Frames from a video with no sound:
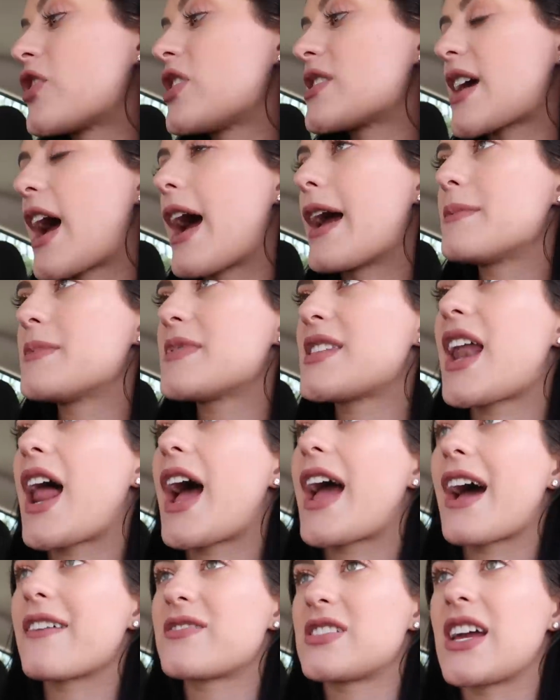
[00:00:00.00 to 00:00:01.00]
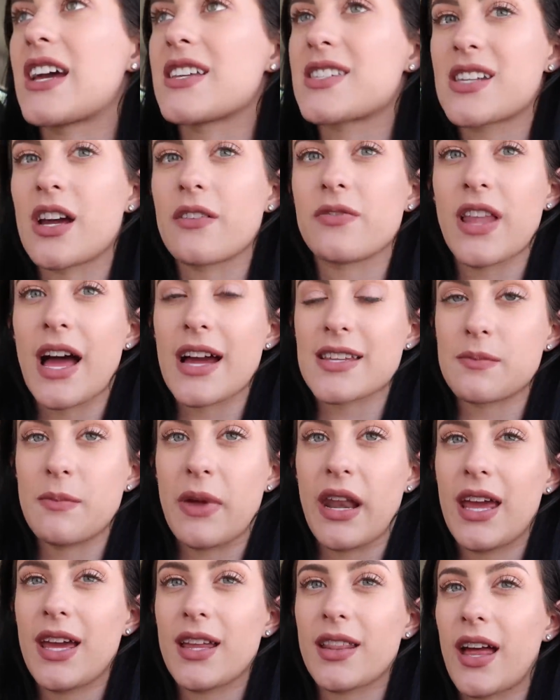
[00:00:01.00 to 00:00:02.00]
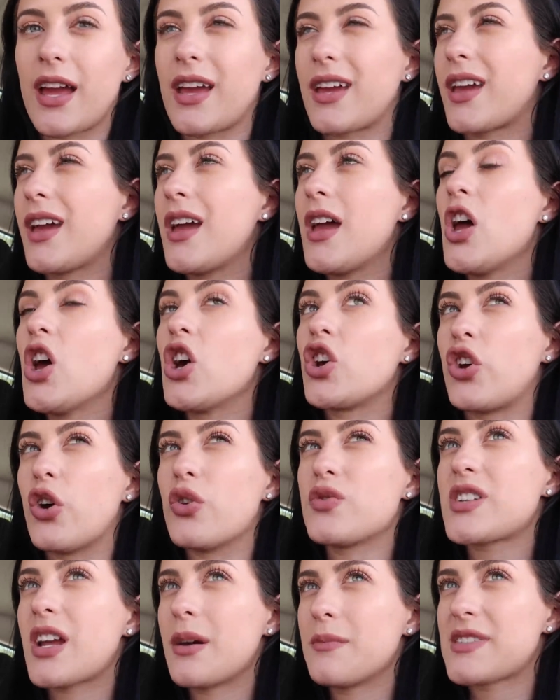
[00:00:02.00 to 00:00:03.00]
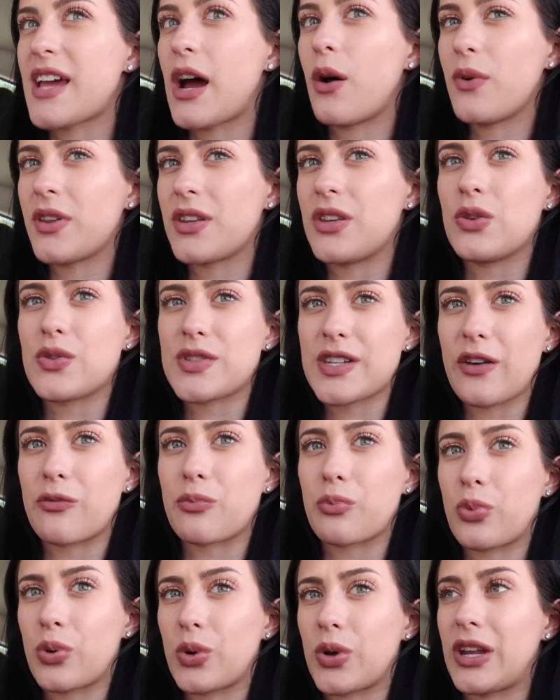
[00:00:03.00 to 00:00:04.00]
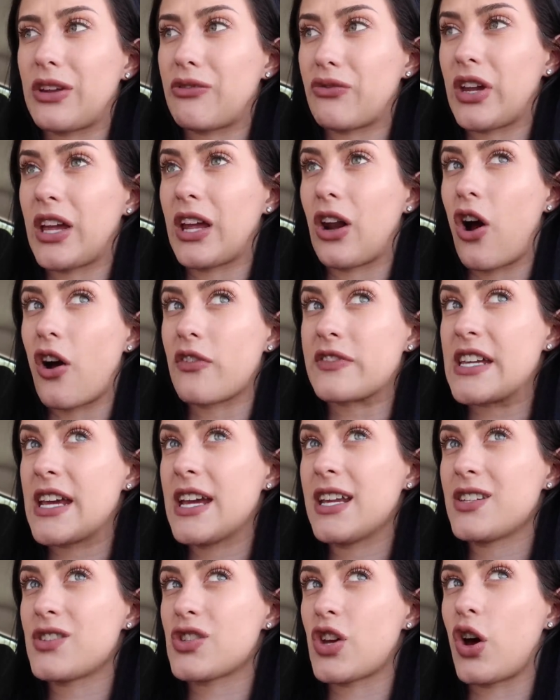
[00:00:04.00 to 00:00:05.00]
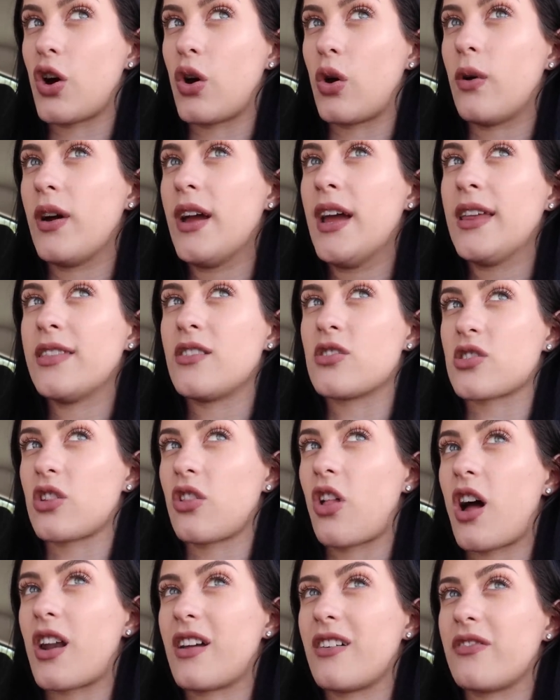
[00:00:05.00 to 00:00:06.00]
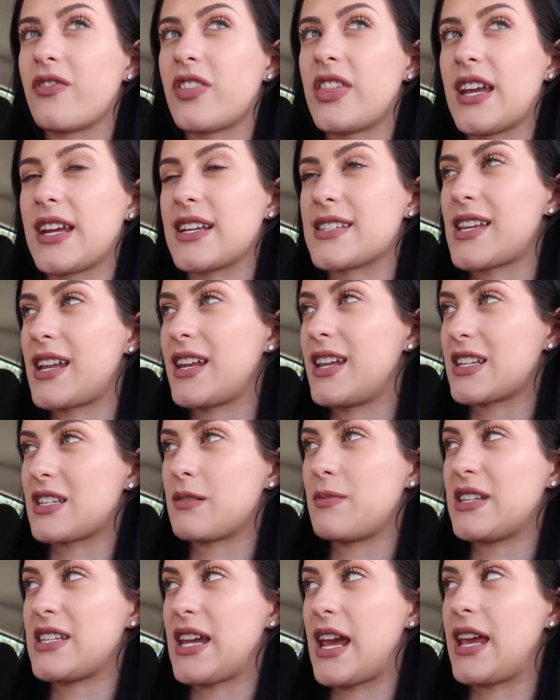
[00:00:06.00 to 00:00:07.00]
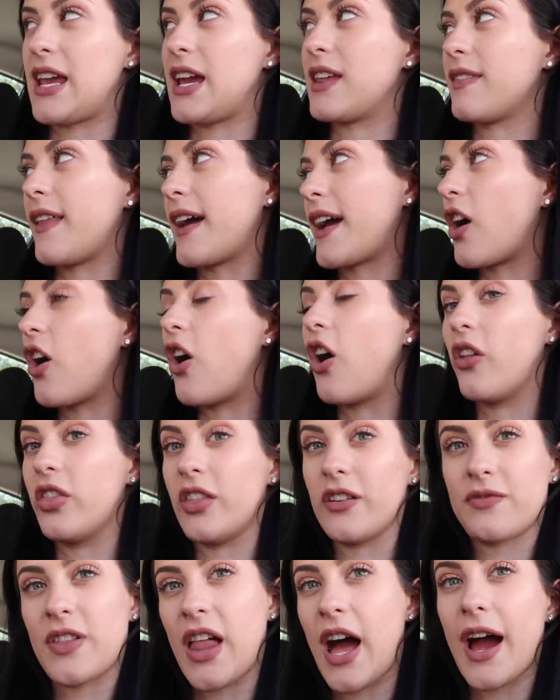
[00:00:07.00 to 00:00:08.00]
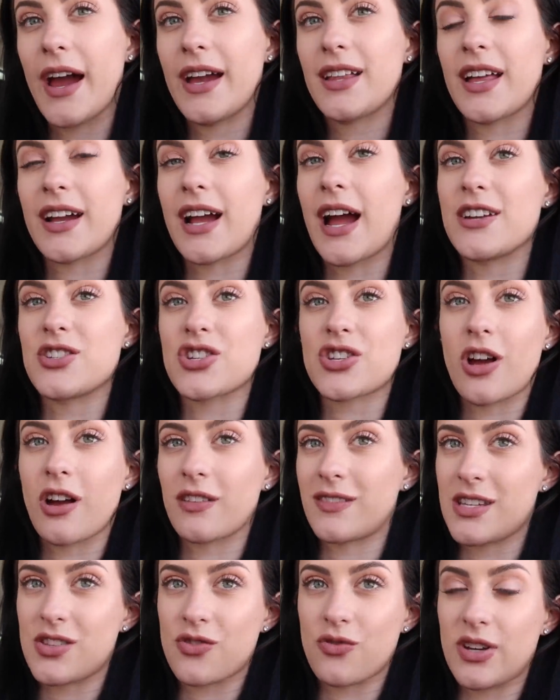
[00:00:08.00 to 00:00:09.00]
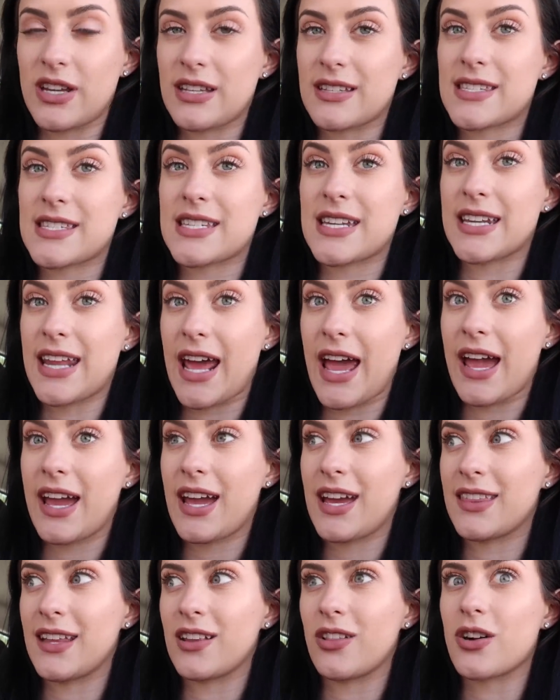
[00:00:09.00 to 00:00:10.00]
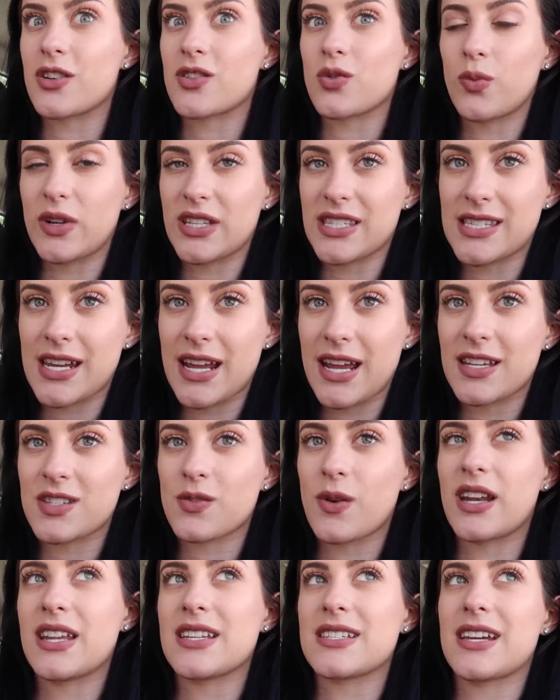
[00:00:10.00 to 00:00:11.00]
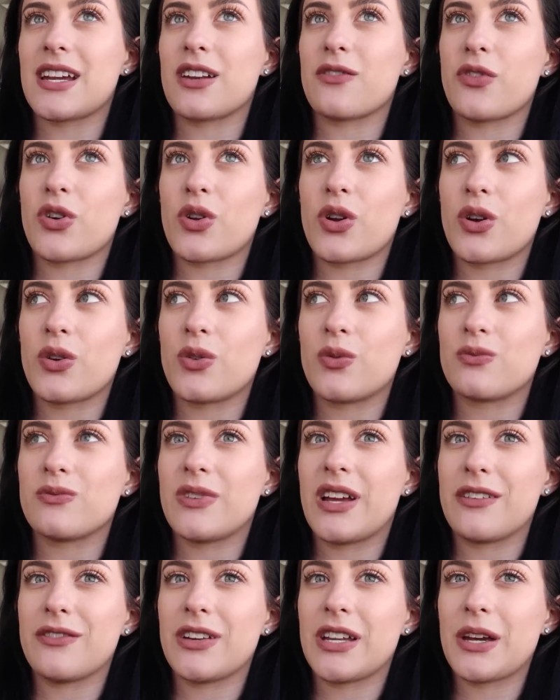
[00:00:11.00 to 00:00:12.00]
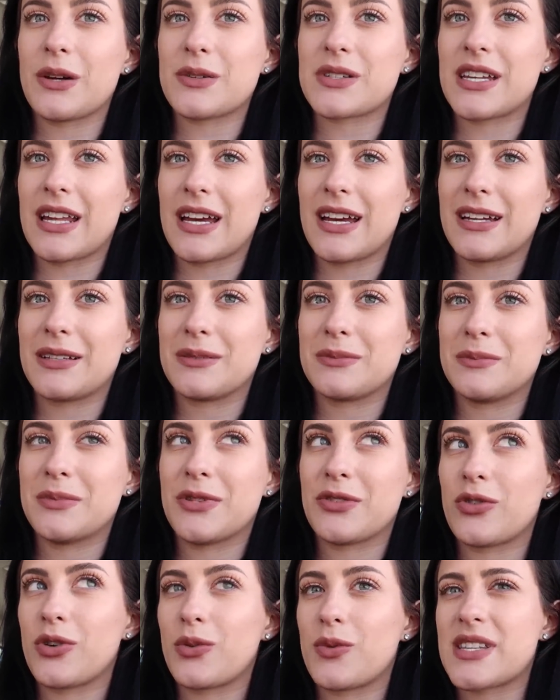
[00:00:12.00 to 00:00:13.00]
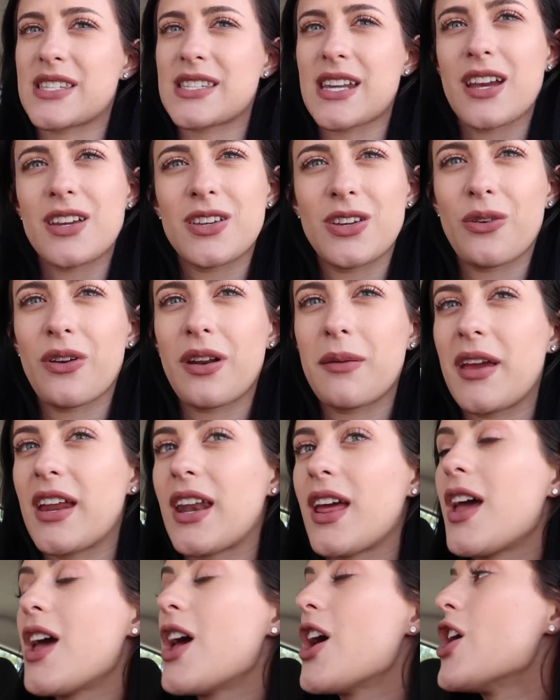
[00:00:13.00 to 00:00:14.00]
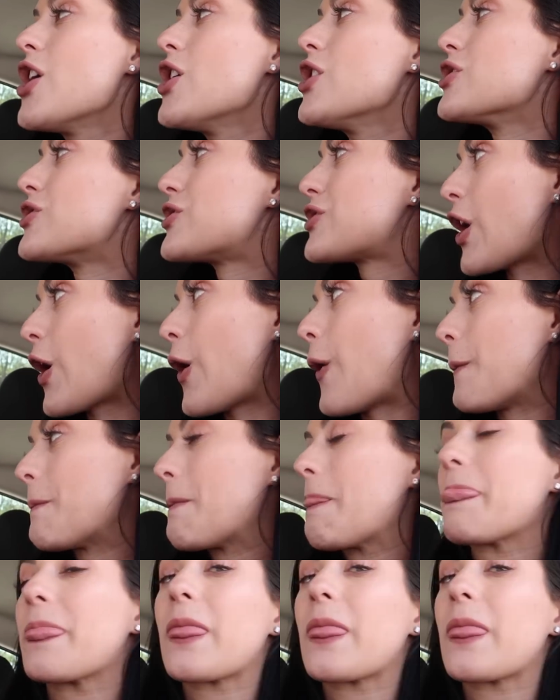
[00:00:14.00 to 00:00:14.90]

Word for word: for the times that I have to get stuff last minute, like Ghost comes out with new stuff pretty freaking often. So there's a lot of things that need to be taken like on the fly. Like I just got these greens today and they launch Wednesday. So I need to get a photo and a video today before Wednesday. You know what I mean? So